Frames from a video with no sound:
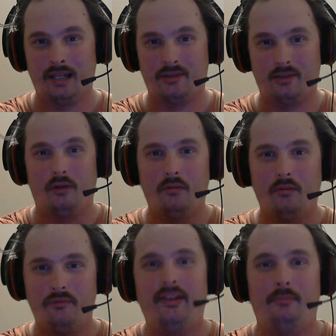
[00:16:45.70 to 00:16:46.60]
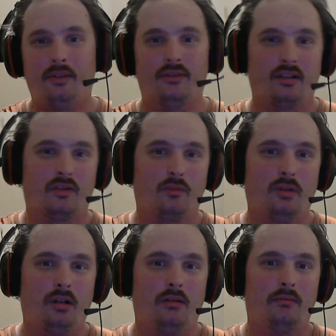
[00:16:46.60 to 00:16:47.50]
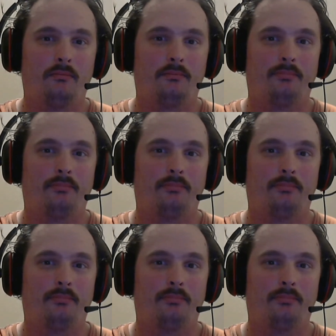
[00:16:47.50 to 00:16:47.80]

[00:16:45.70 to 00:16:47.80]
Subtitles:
has their own theme music as well.